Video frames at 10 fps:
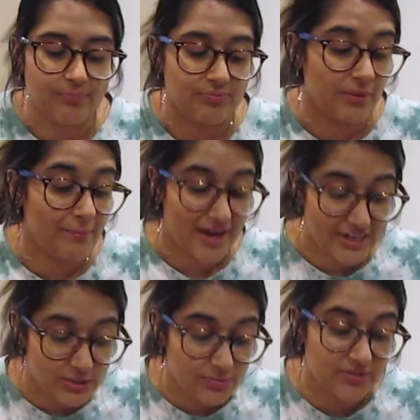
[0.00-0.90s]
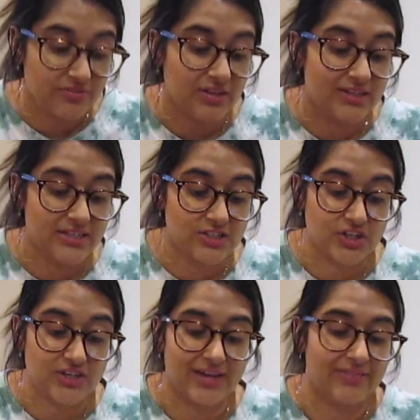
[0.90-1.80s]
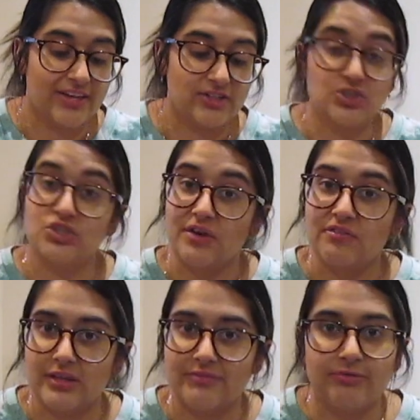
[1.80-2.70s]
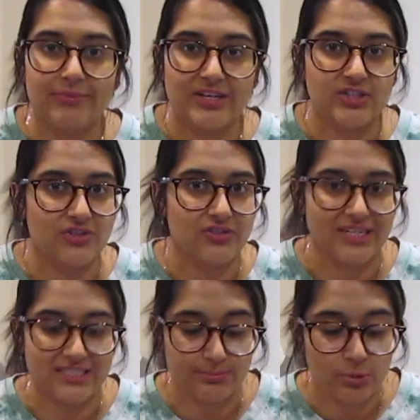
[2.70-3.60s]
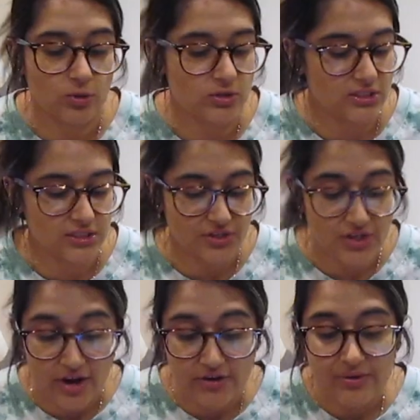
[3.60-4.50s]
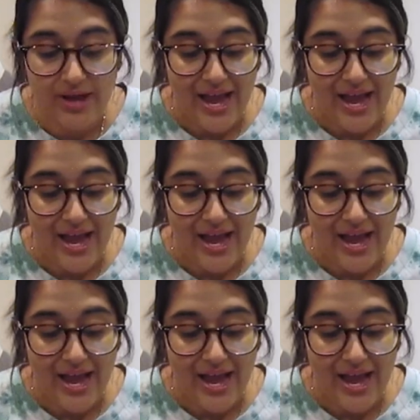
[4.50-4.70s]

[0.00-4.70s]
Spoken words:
the management of the condition, and then just general information that is important to know.